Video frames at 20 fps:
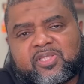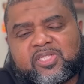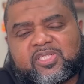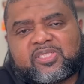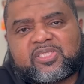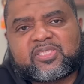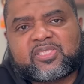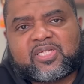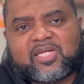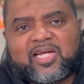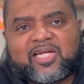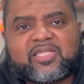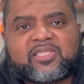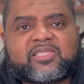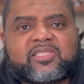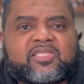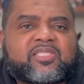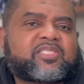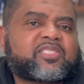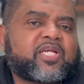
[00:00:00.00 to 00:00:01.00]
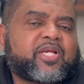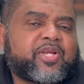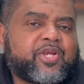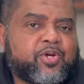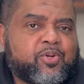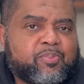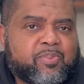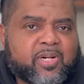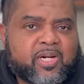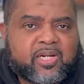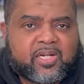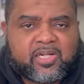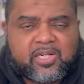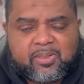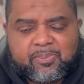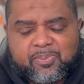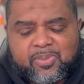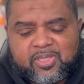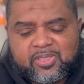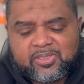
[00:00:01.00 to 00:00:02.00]
this case, it's a neobank
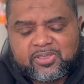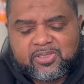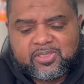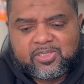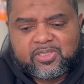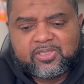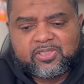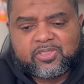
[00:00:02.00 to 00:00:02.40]
based in